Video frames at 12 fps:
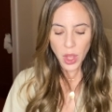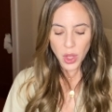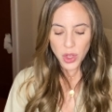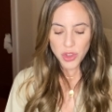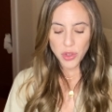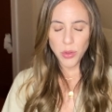
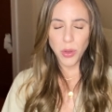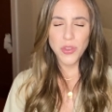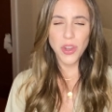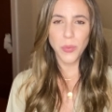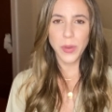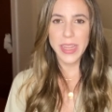So those
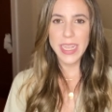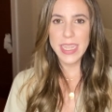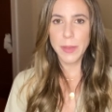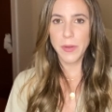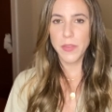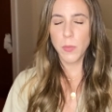are really
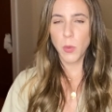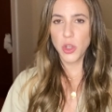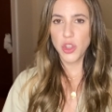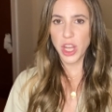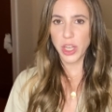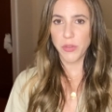some of the more
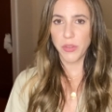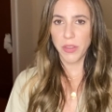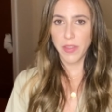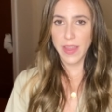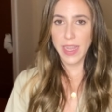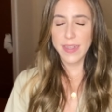general
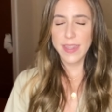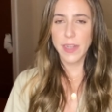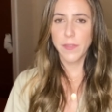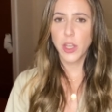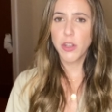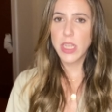things that
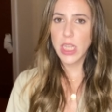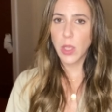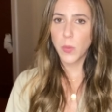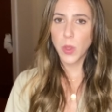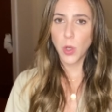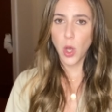if you're dealing
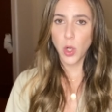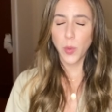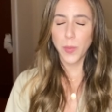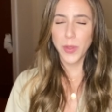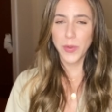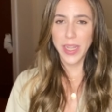with an
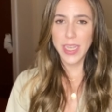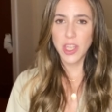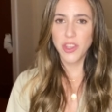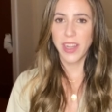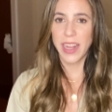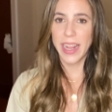autoimmune
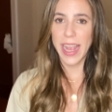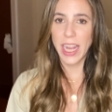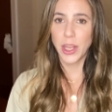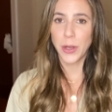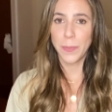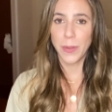condition,
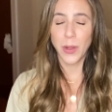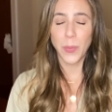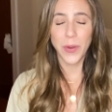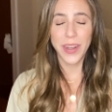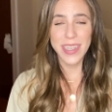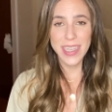get your blood
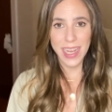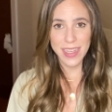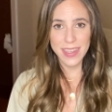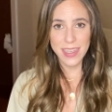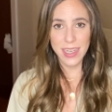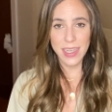work
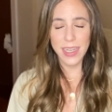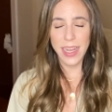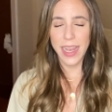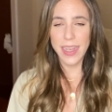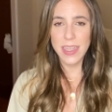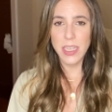tested. It
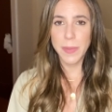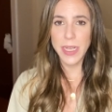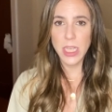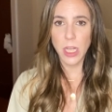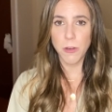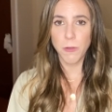has to be
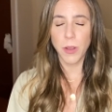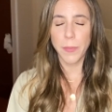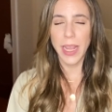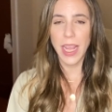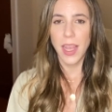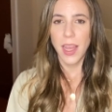done from
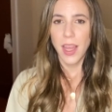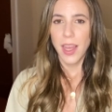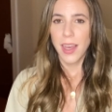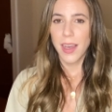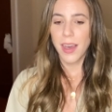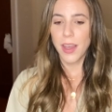a
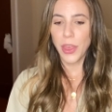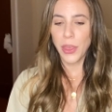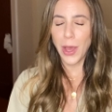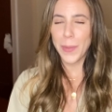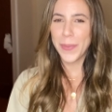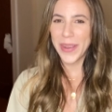a
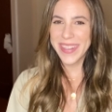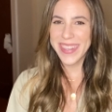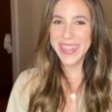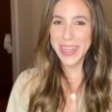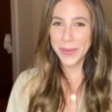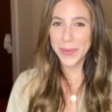thought
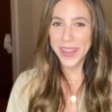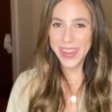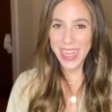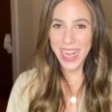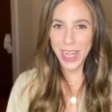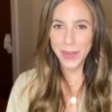process that we're
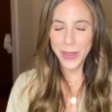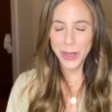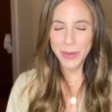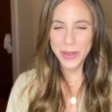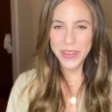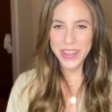thinking of your
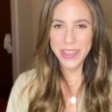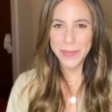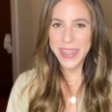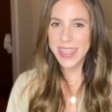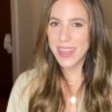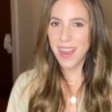immune system.
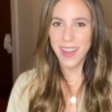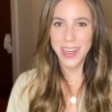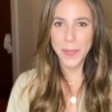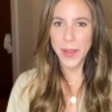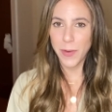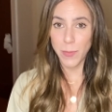It's not
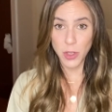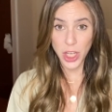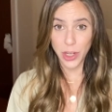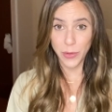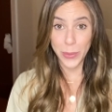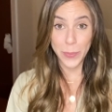going to be from
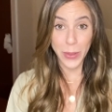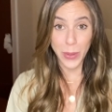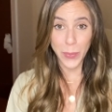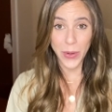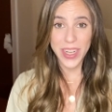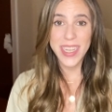general
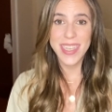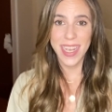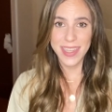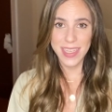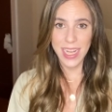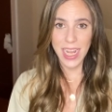blood work
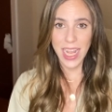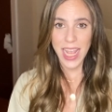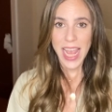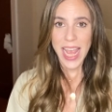testing.